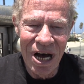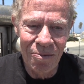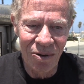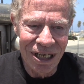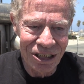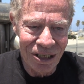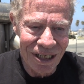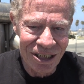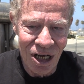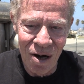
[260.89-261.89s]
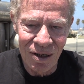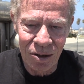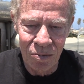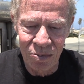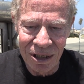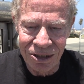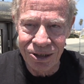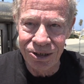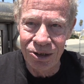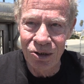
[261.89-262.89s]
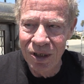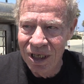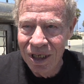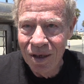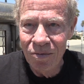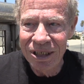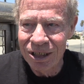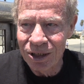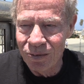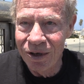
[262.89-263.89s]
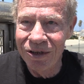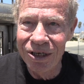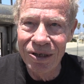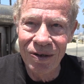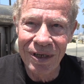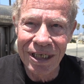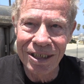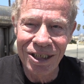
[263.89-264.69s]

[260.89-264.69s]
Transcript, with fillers: My pleasure, and it's always a pleasure to do business with you. Uh,